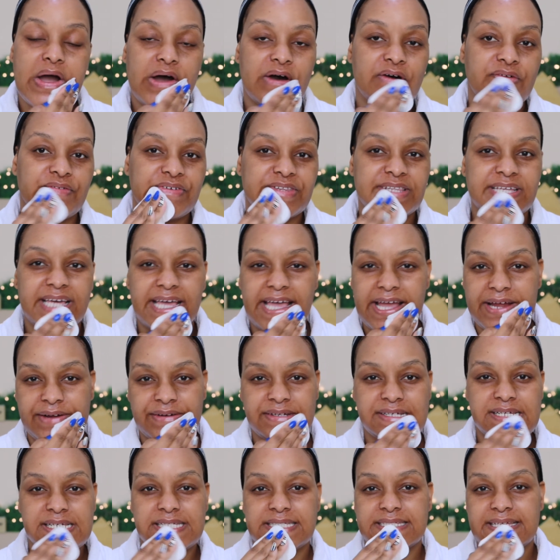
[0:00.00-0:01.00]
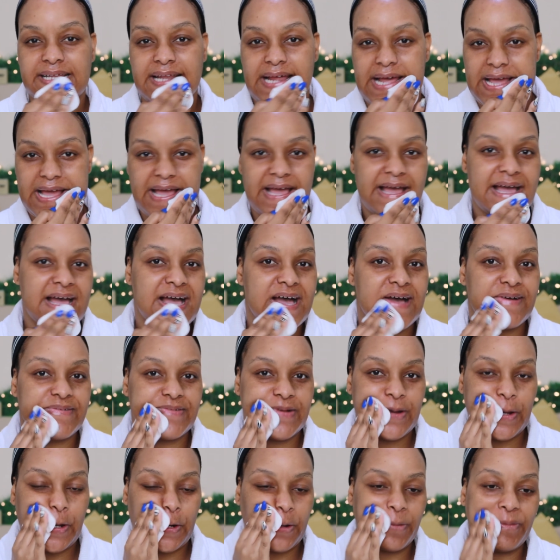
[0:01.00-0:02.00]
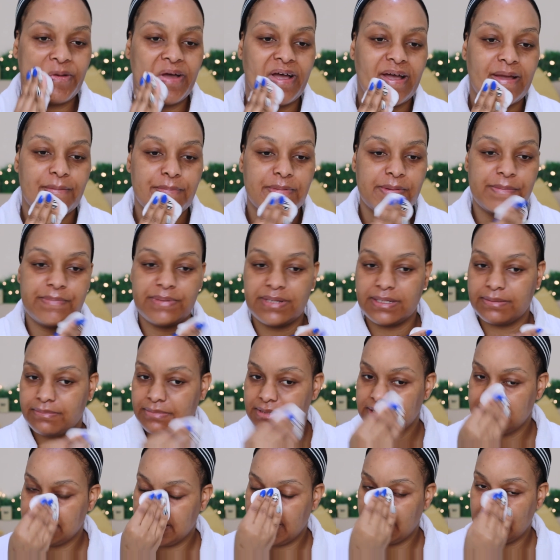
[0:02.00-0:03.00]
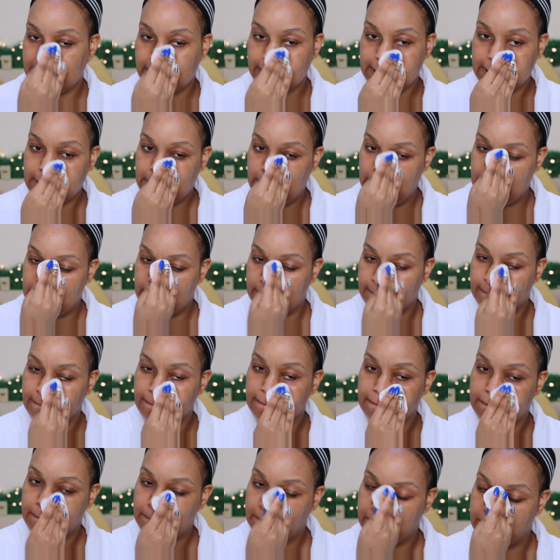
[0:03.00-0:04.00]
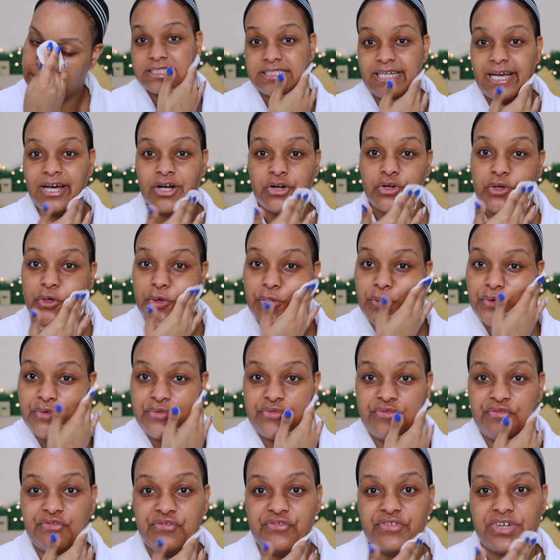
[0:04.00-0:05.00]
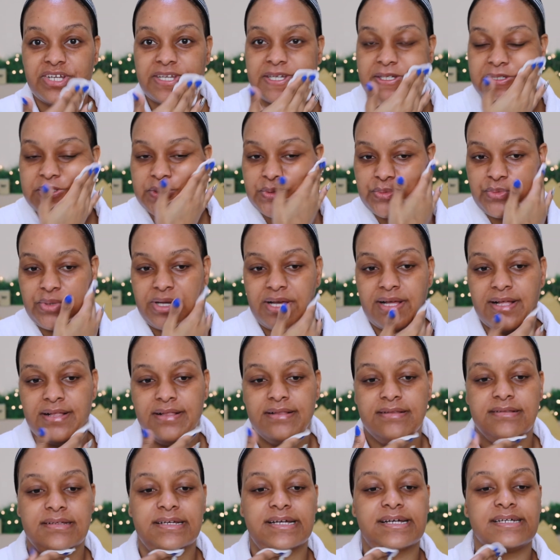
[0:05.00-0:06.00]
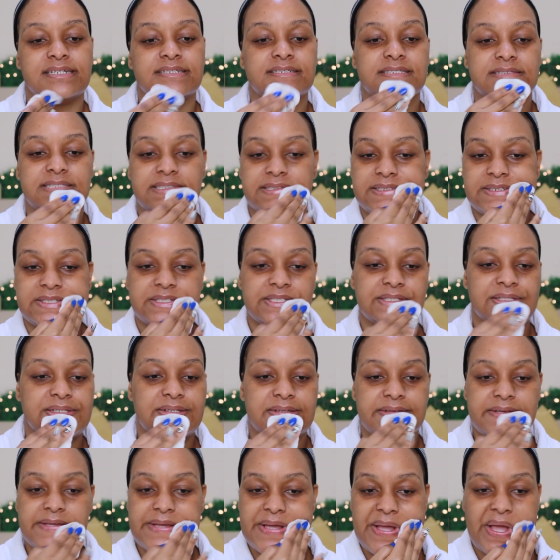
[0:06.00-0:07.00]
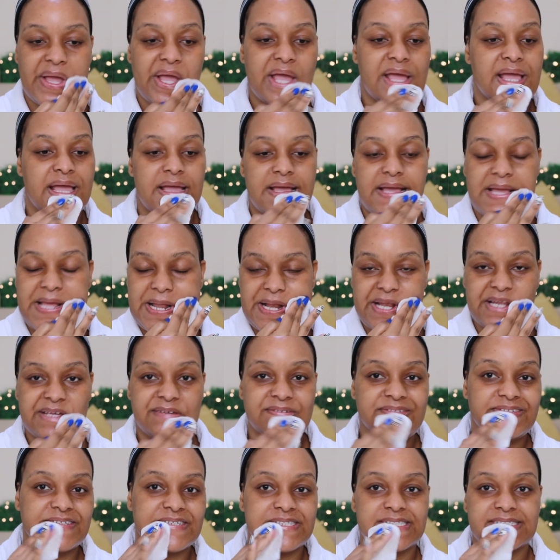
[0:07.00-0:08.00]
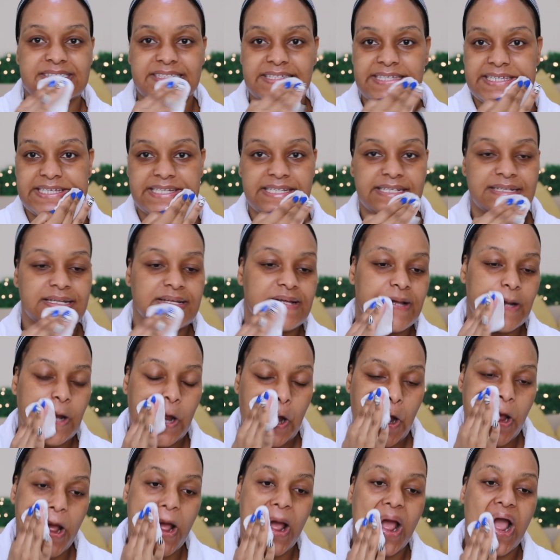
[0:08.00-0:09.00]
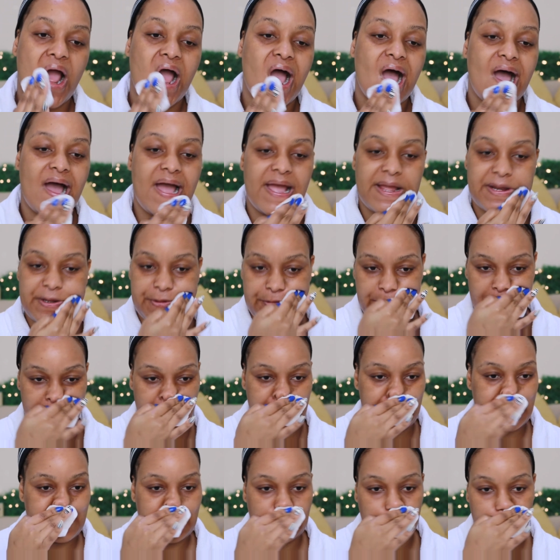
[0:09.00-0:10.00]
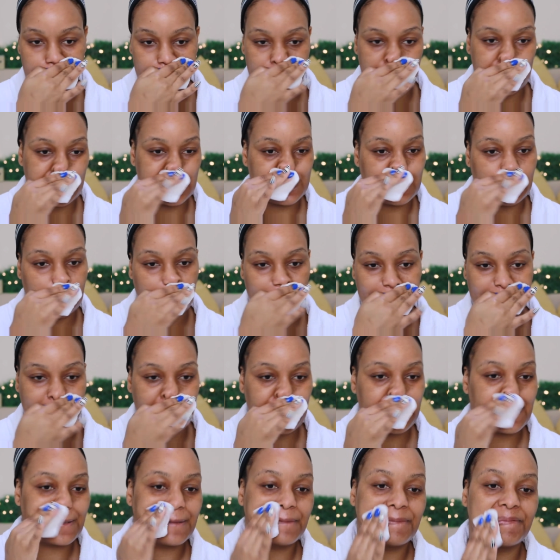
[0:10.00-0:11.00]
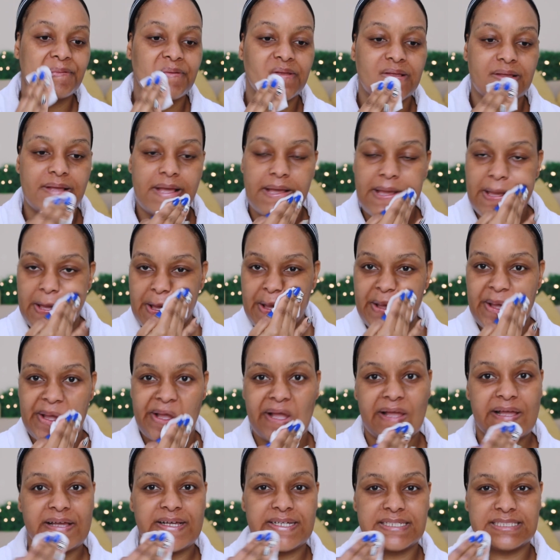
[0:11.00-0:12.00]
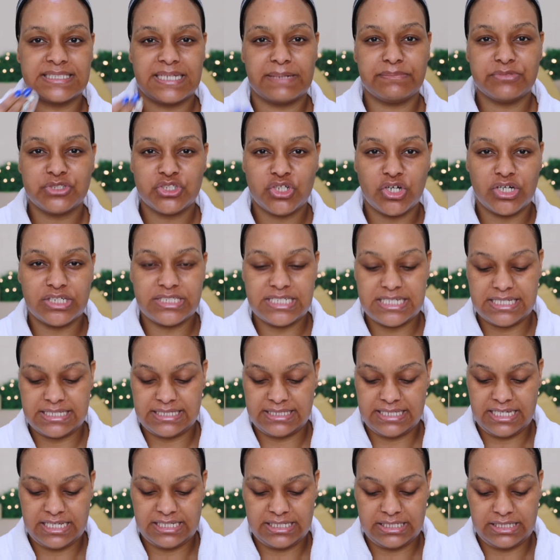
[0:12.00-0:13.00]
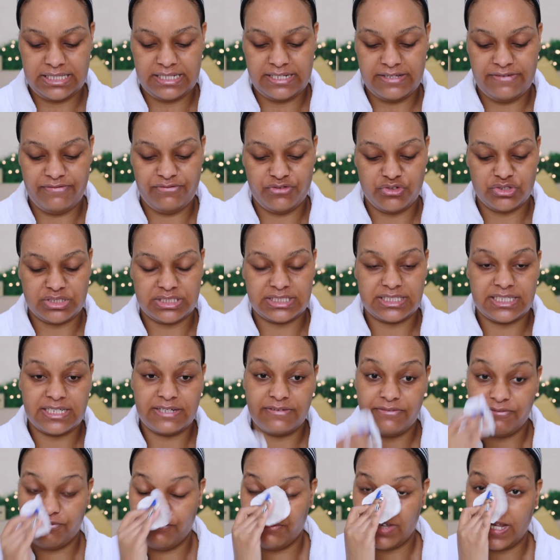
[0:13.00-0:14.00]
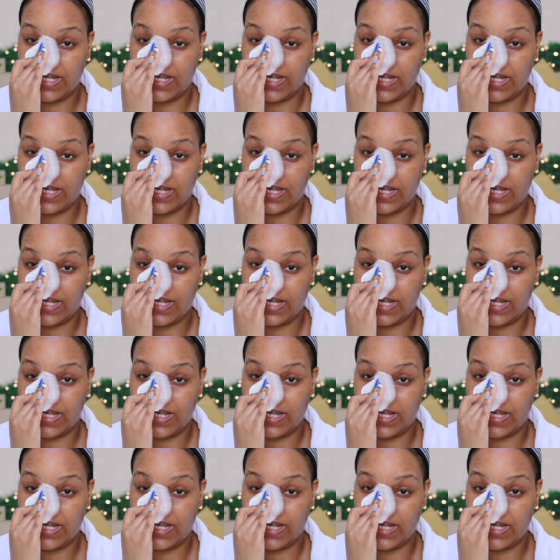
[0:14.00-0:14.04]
over the areas that I have a lot of hyperpigmentation. It's alcohol free as well, and it leaves your skin hydrated, which is great. Because some toners, they leave your skin